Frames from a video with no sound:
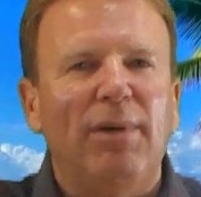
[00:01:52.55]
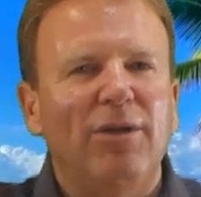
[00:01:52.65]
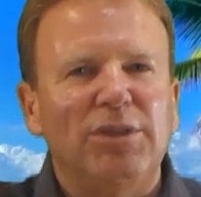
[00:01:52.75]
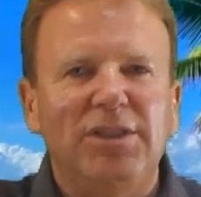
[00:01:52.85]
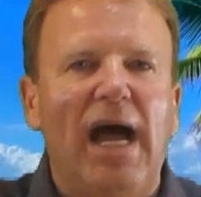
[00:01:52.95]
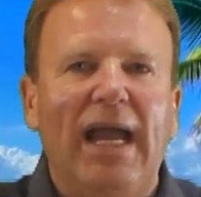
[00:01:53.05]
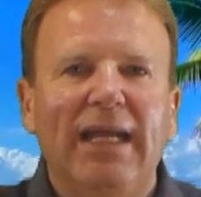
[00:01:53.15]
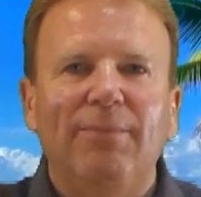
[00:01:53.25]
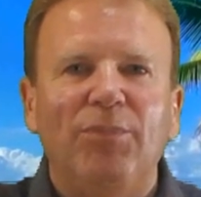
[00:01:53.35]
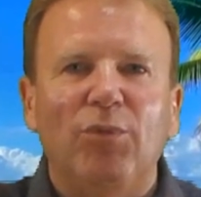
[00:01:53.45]
but it was dying.
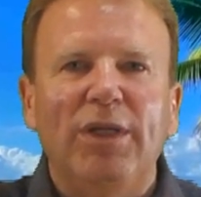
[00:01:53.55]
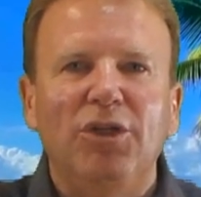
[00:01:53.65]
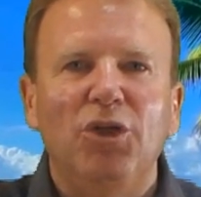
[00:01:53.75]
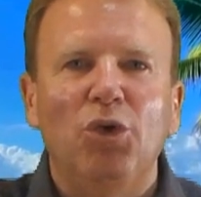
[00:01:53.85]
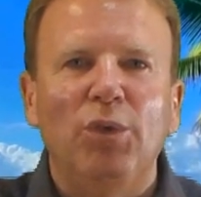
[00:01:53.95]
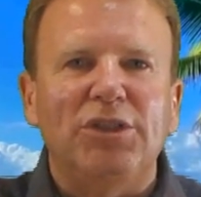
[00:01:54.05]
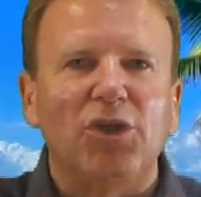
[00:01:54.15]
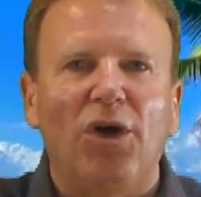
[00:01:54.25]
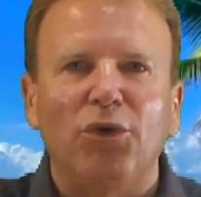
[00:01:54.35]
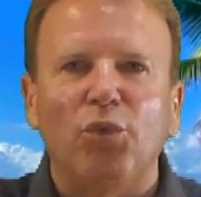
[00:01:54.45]
We
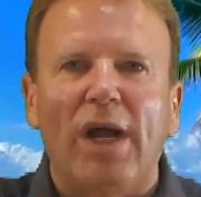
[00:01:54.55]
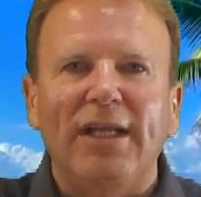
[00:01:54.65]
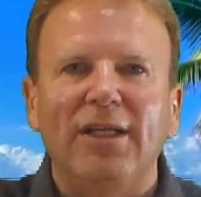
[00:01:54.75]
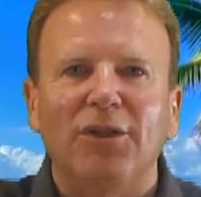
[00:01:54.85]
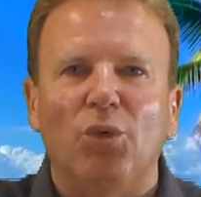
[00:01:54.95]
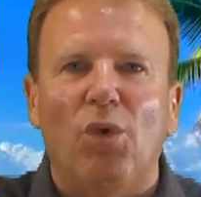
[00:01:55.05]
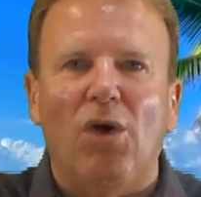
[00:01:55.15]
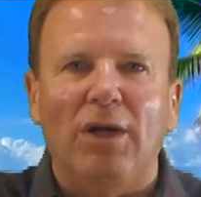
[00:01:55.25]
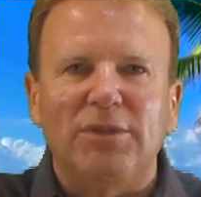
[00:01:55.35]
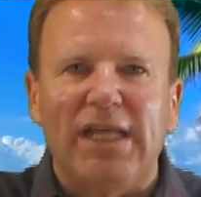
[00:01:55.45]
saw the writing on the
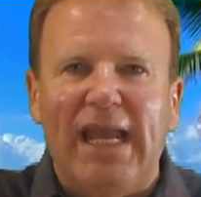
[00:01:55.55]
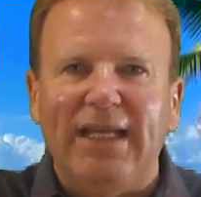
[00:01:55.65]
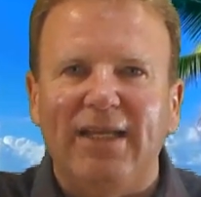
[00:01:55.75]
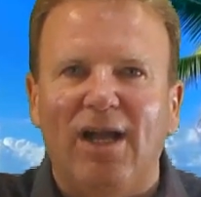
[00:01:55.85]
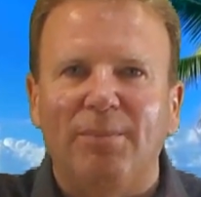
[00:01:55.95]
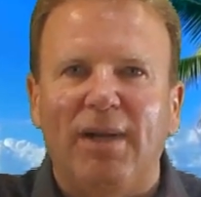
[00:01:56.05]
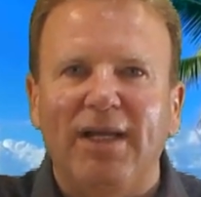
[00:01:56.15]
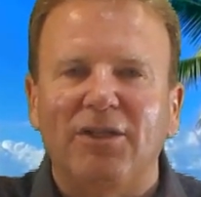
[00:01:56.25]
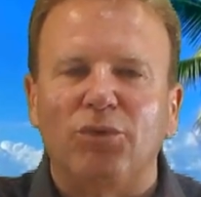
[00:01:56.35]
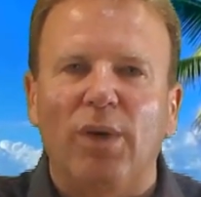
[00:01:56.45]
wall. I was hanging on by
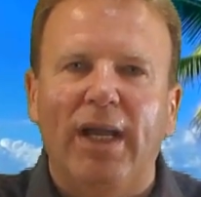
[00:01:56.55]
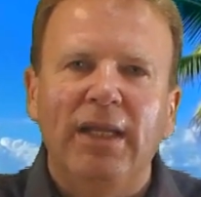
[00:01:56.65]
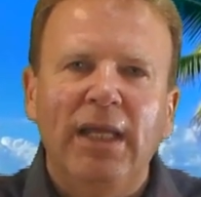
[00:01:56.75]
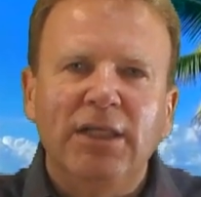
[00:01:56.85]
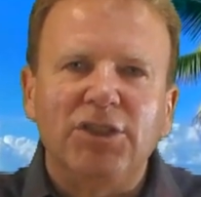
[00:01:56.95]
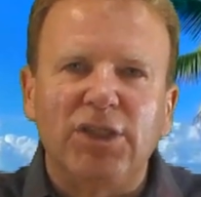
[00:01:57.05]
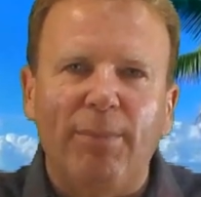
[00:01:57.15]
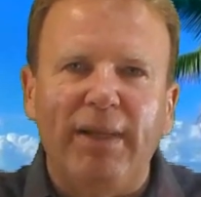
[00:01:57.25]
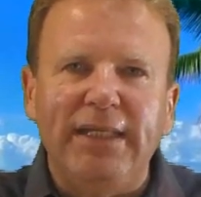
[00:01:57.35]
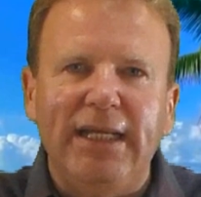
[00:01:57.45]
a thread.
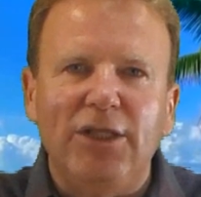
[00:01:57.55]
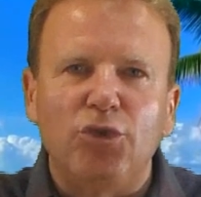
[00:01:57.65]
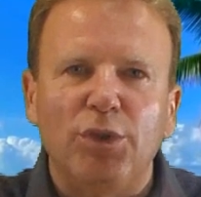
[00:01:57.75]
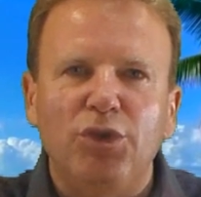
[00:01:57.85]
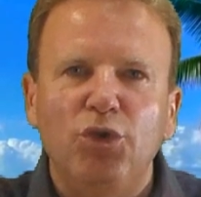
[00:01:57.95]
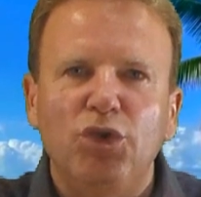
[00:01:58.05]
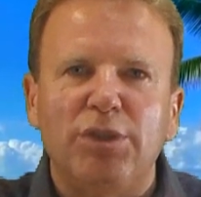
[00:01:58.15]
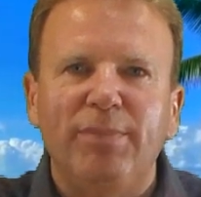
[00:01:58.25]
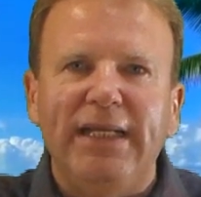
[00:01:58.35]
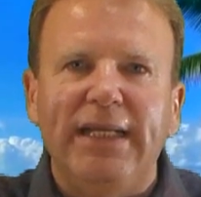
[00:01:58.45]
Somebody
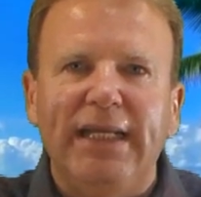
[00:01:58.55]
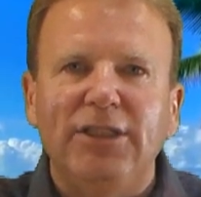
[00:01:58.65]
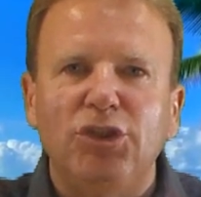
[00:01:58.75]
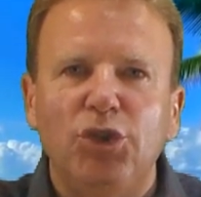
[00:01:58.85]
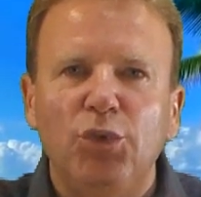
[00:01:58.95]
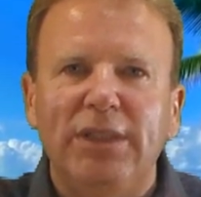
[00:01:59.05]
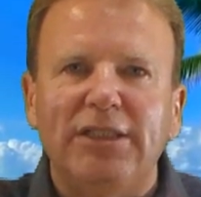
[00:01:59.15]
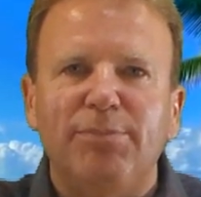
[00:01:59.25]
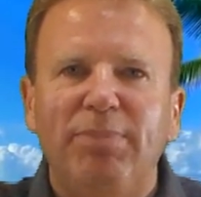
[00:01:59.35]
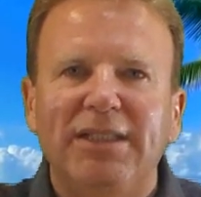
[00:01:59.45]
introduced me into
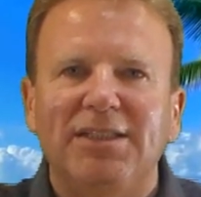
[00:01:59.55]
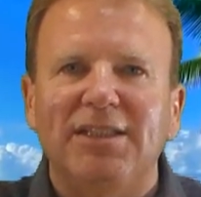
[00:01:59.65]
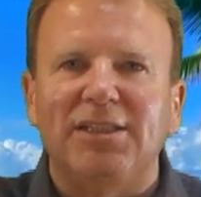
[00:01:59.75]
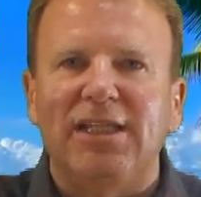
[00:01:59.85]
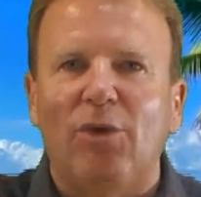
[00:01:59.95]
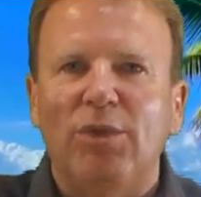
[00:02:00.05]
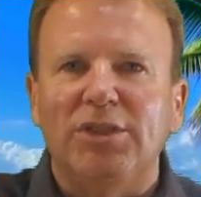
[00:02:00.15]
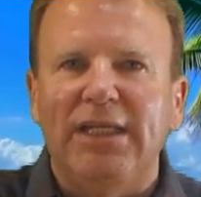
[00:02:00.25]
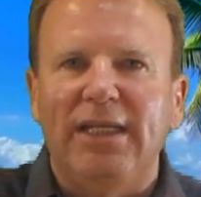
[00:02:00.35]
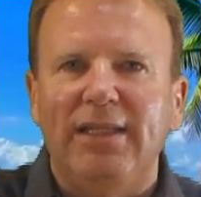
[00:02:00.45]
this business that
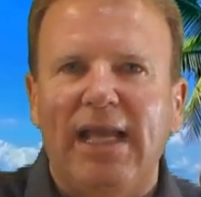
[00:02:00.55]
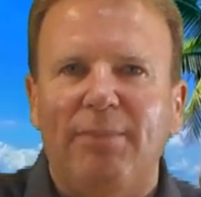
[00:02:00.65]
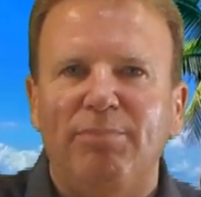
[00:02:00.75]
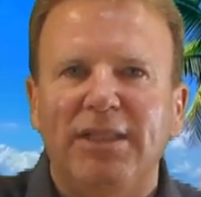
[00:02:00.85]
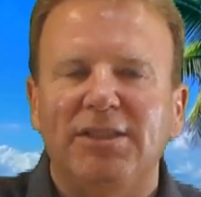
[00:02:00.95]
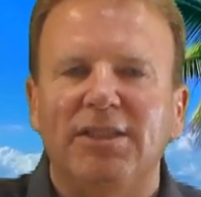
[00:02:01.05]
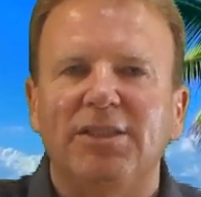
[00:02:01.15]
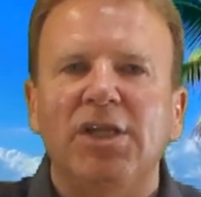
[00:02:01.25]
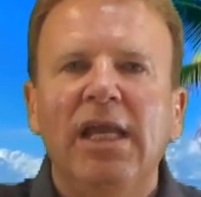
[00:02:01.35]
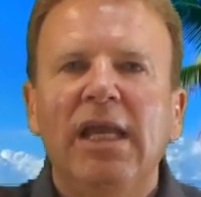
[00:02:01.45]
was in that
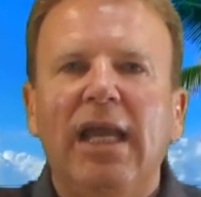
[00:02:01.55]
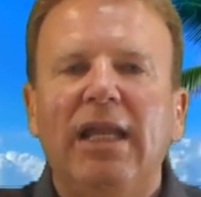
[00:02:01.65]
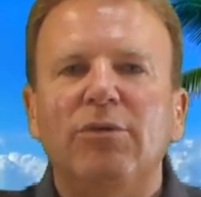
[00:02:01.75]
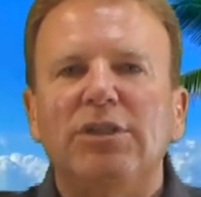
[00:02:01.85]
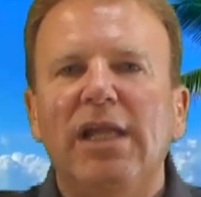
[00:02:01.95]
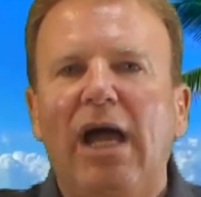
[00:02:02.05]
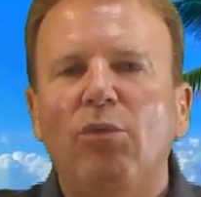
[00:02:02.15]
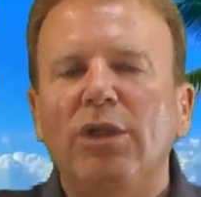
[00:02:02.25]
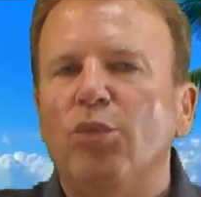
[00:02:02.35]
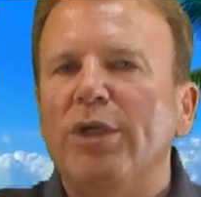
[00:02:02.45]
business, and it was
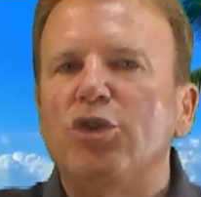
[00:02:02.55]
not with